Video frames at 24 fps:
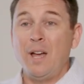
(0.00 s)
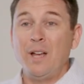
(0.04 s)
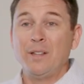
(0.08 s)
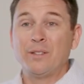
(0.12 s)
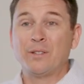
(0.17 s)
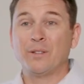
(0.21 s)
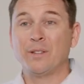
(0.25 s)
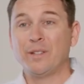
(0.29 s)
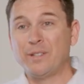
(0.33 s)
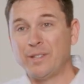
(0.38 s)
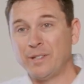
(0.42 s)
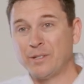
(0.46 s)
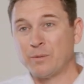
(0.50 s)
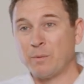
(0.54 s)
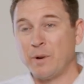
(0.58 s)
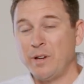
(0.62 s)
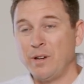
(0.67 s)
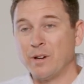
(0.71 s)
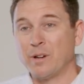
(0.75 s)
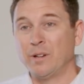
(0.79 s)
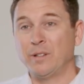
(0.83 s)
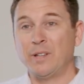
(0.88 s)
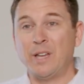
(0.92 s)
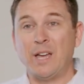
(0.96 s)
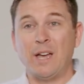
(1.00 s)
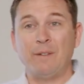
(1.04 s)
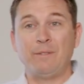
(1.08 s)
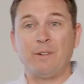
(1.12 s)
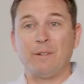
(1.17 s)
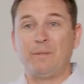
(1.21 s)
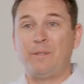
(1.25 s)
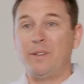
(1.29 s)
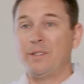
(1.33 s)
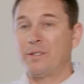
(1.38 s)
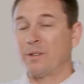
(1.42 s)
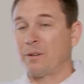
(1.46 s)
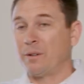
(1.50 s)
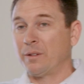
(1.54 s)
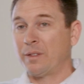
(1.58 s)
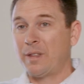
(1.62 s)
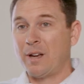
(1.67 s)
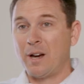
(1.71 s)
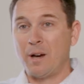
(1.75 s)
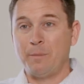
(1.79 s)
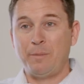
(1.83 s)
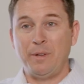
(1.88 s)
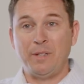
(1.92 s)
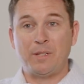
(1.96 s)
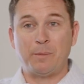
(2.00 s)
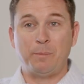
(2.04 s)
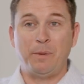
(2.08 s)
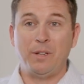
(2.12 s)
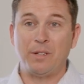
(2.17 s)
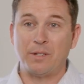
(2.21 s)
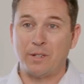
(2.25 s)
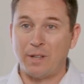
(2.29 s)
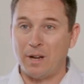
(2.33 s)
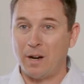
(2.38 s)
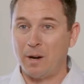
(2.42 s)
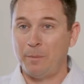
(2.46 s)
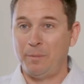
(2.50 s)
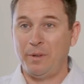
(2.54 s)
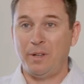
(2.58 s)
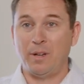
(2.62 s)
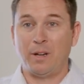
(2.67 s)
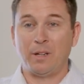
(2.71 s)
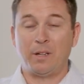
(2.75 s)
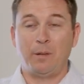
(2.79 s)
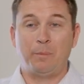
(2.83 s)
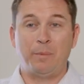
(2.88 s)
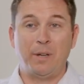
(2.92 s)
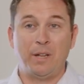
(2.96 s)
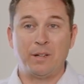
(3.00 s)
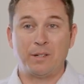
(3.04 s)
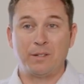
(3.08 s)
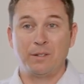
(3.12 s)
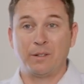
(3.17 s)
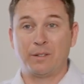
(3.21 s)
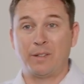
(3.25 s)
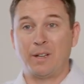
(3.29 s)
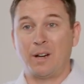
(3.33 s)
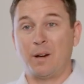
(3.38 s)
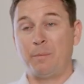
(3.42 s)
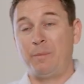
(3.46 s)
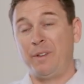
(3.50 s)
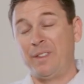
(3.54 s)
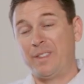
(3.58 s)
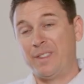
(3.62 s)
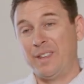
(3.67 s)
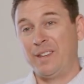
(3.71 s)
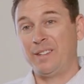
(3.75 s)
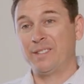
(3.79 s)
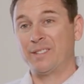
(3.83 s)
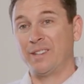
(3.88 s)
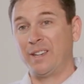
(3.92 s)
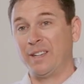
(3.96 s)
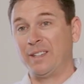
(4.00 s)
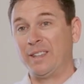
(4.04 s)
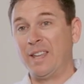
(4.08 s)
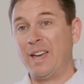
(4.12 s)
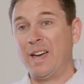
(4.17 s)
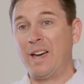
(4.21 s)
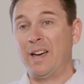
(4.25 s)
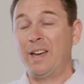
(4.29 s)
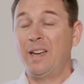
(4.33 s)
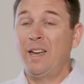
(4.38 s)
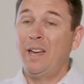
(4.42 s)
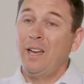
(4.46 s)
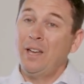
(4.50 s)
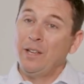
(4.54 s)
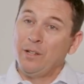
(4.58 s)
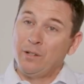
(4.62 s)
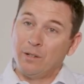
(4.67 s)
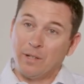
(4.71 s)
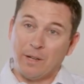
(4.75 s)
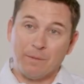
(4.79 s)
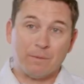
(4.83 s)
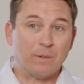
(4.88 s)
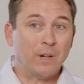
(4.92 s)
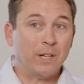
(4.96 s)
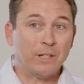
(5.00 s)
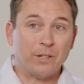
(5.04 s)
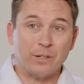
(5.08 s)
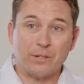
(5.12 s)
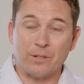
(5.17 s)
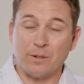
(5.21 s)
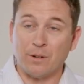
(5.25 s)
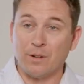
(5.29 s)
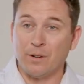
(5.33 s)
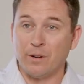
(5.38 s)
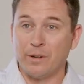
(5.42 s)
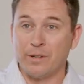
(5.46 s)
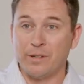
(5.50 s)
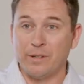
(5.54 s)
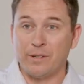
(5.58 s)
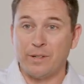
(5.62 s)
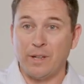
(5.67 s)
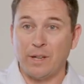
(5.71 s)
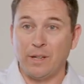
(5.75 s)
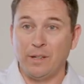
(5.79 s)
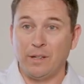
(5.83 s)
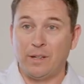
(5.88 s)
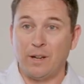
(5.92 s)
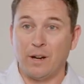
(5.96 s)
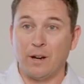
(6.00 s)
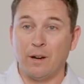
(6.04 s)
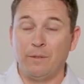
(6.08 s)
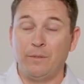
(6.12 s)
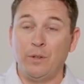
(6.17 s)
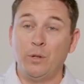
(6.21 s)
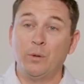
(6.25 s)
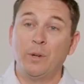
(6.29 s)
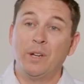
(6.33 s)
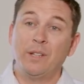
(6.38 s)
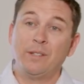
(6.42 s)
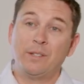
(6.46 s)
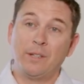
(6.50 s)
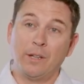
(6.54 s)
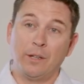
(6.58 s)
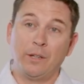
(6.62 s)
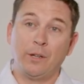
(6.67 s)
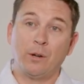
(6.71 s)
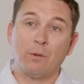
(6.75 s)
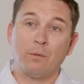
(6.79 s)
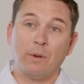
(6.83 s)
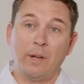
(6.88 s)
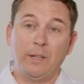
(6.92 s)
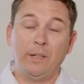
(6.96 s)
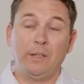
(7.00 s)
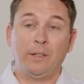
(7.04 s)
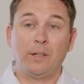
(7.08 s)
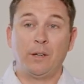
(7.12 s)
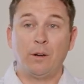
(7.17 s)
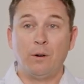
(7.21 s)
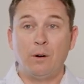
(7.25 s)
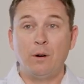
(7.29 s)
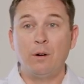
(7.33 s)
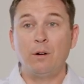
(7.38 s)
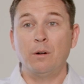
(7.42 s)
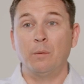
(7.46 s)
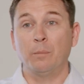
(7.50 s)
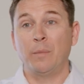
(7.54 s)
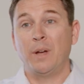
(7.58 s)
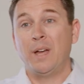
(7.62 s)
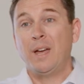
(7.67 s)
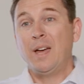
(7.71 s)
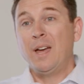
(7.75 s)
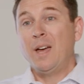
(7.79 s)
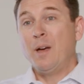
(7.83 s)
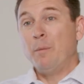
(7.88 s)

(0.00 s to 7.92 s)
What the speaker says: So this is where you're going to have your physical therapy, speech therapy, occupational therapy, things like that. You'll have registered nurses taking care of you until you're ready to go home.